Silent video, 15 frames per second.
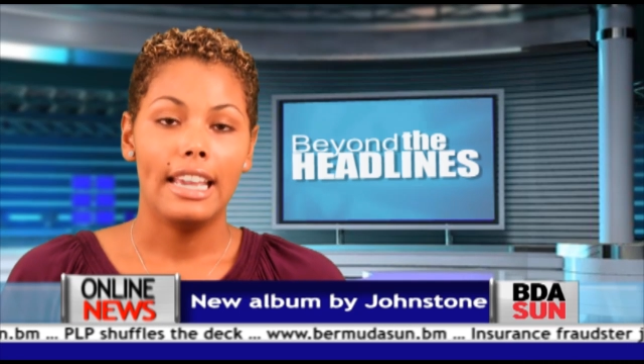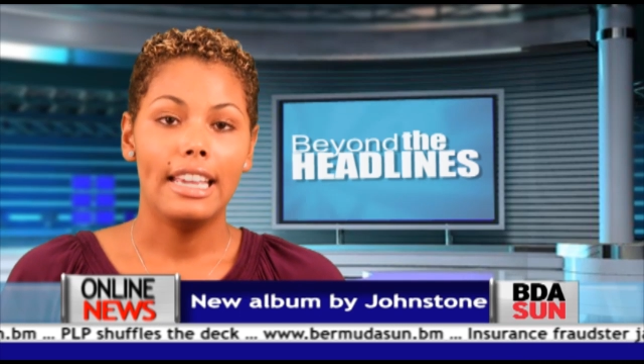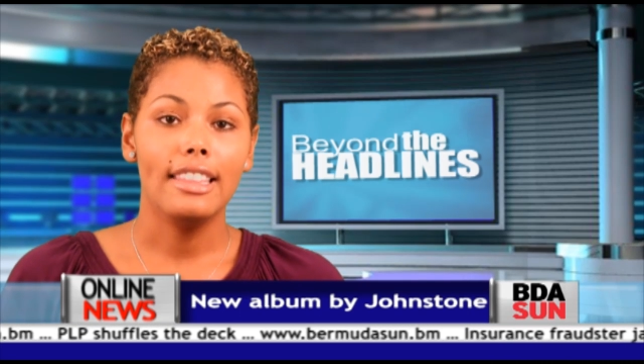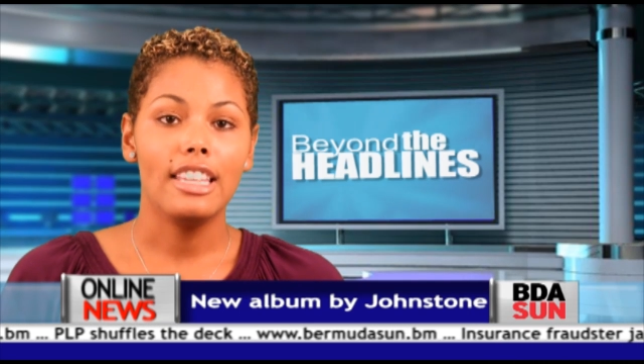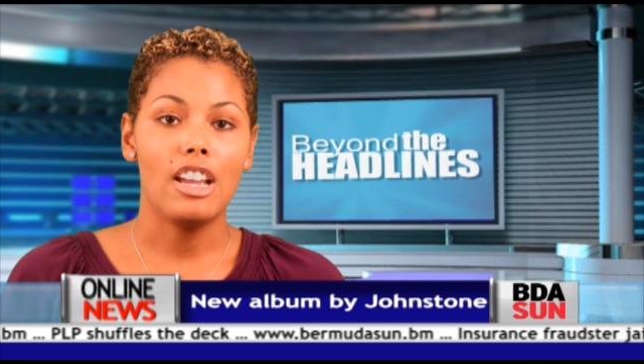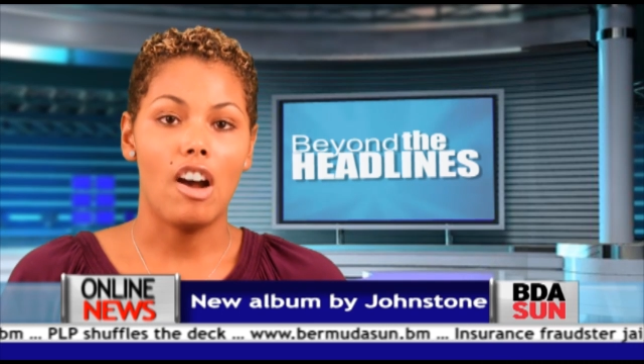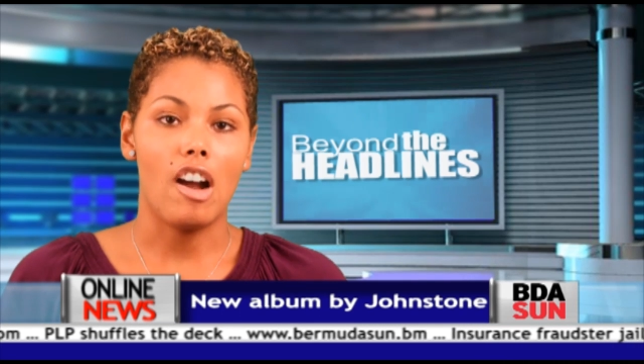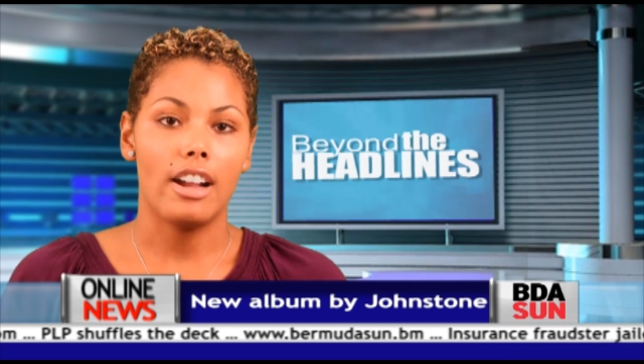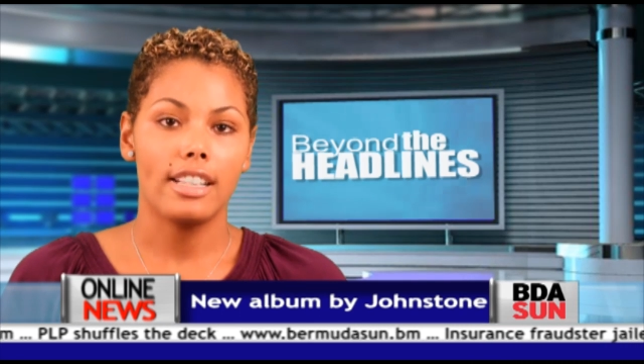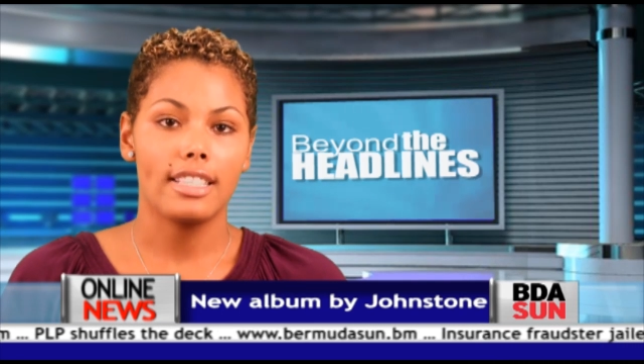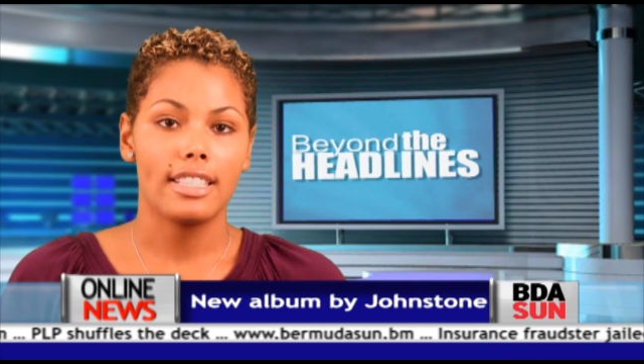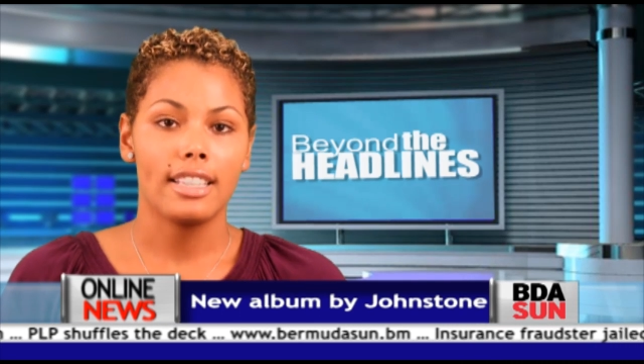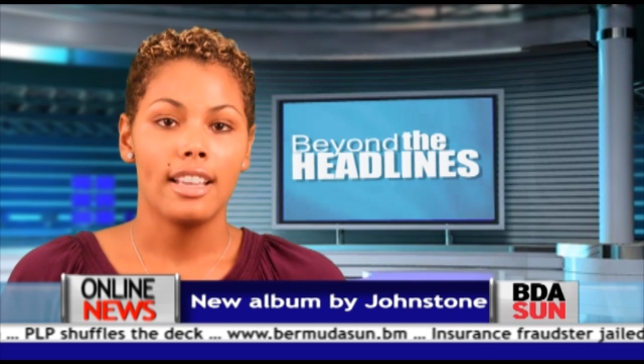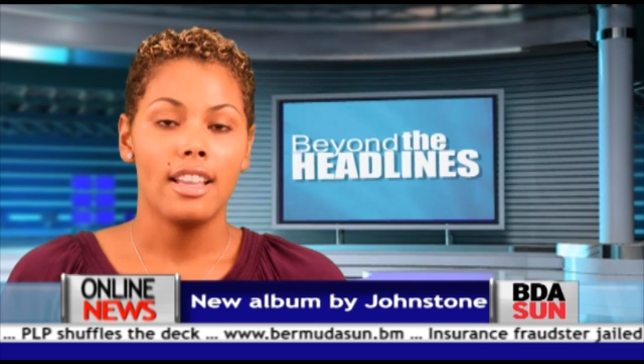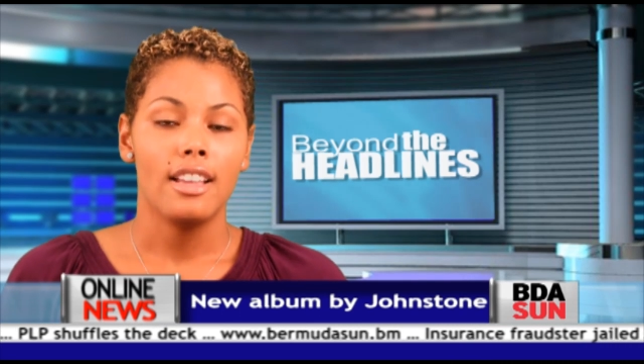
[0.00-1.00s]
In the
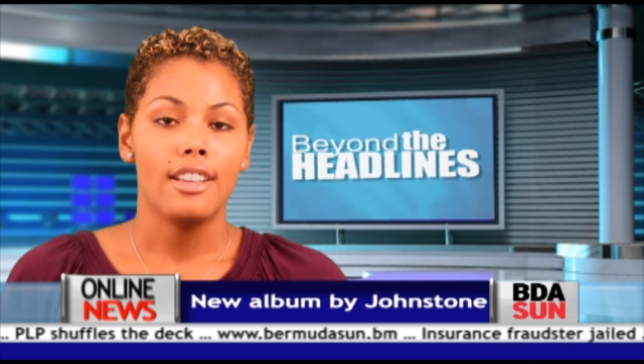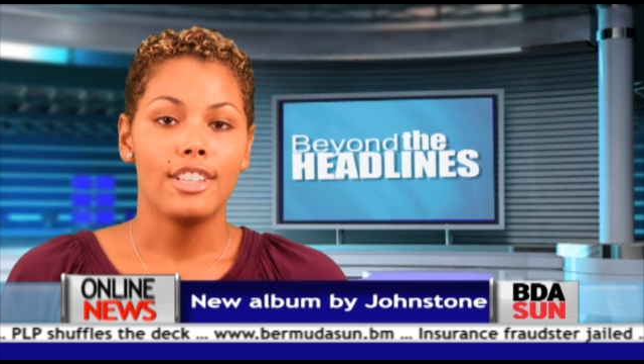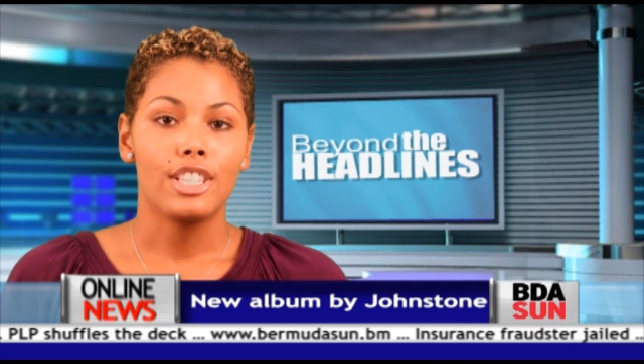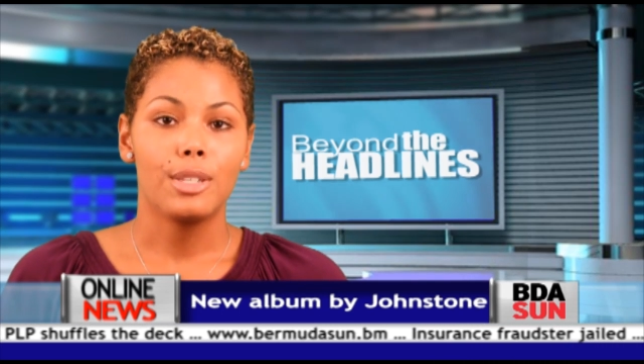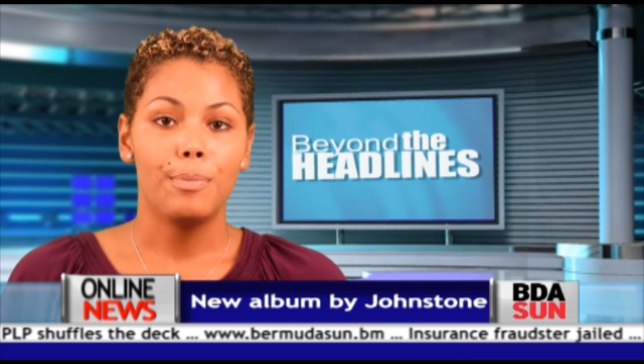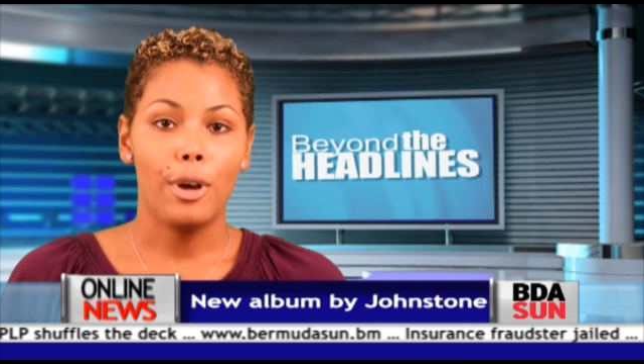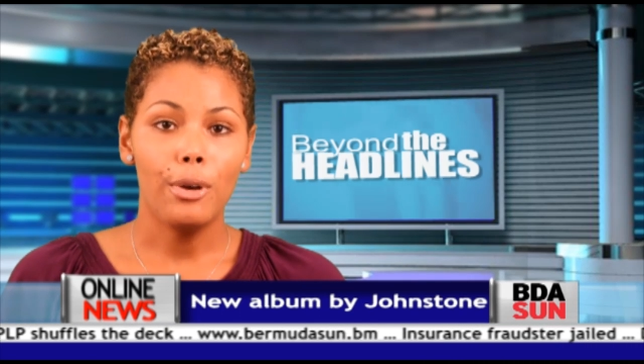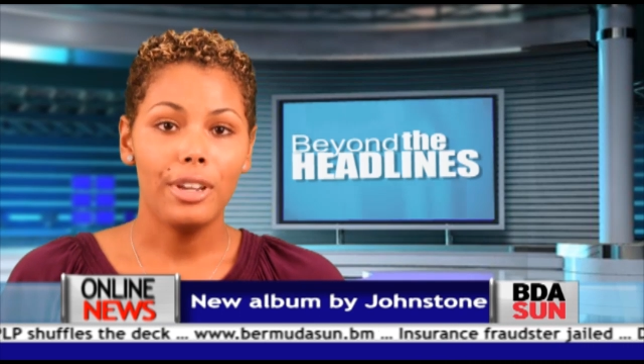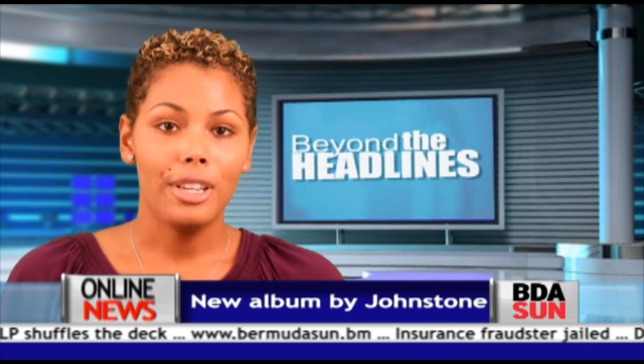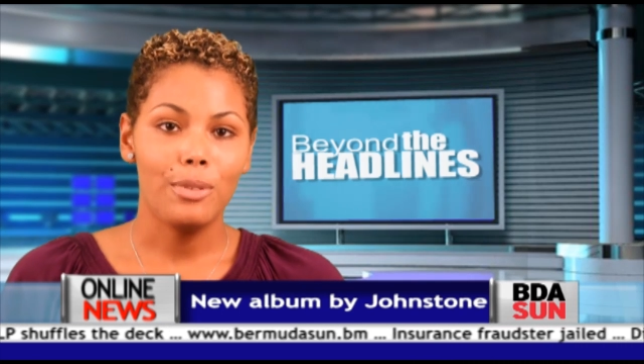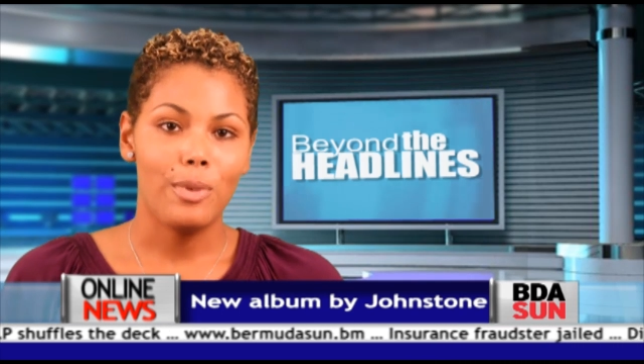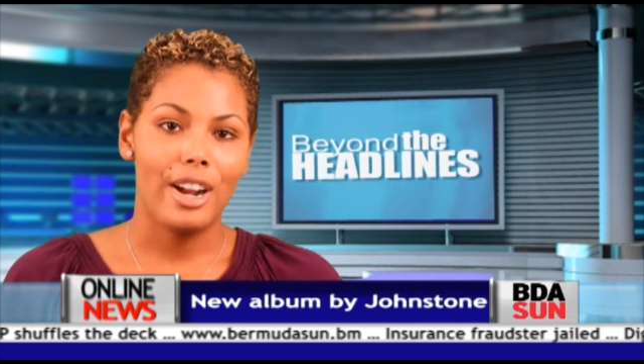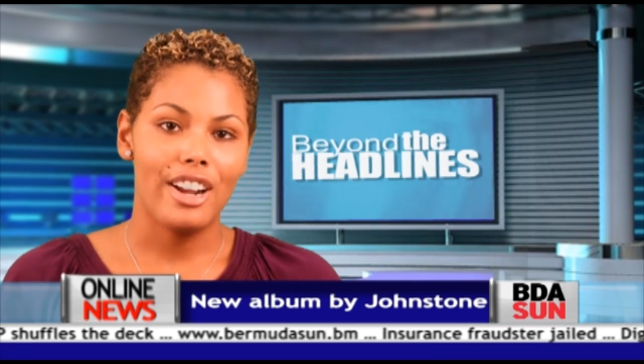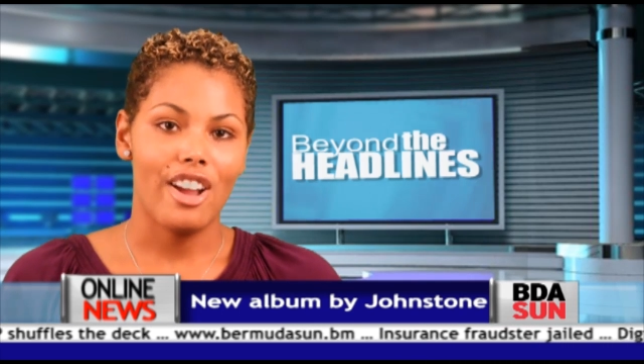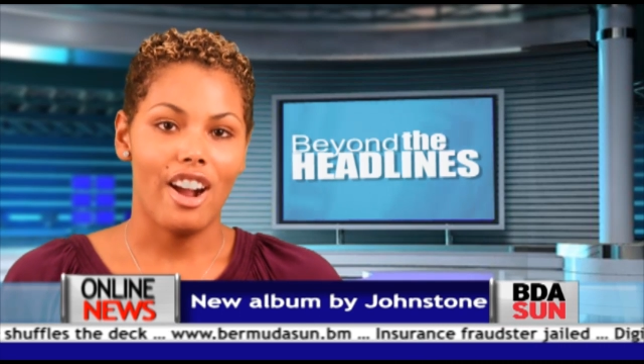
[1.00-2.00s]
arts,
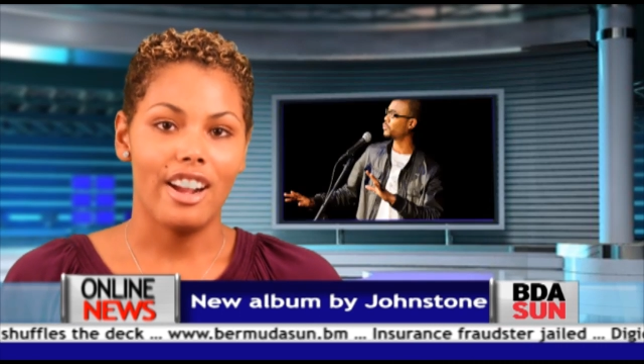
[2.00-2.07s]
spoken word